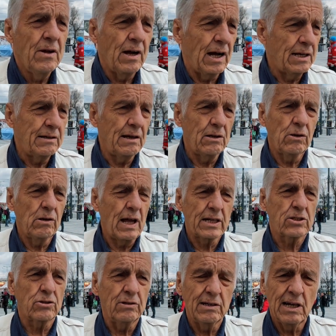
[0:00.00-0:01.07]
I
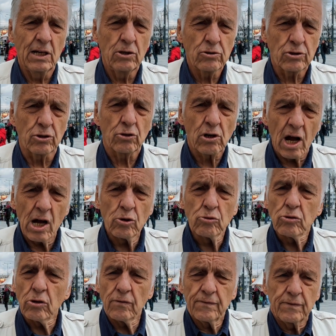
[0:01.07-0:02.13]
lost the
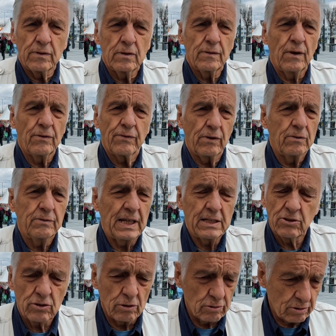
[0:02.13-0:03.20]
count of that.
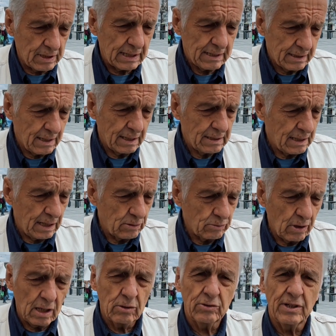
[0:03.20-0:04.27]
Shows that
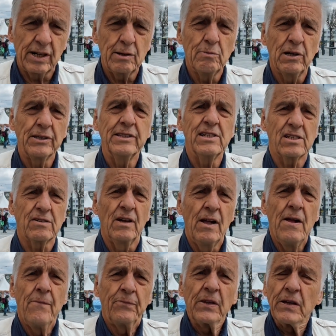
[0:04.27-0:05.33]
how terrible these
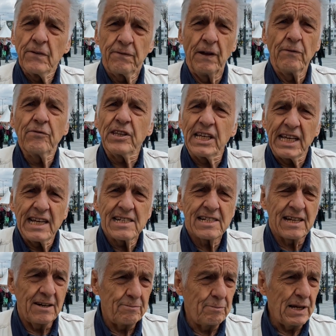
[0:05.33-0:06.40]
50 years
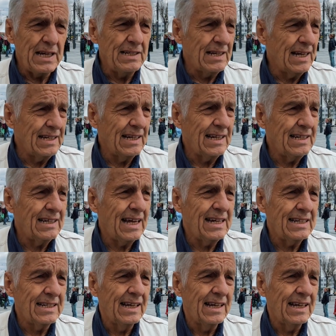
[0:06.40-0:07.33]
have been, and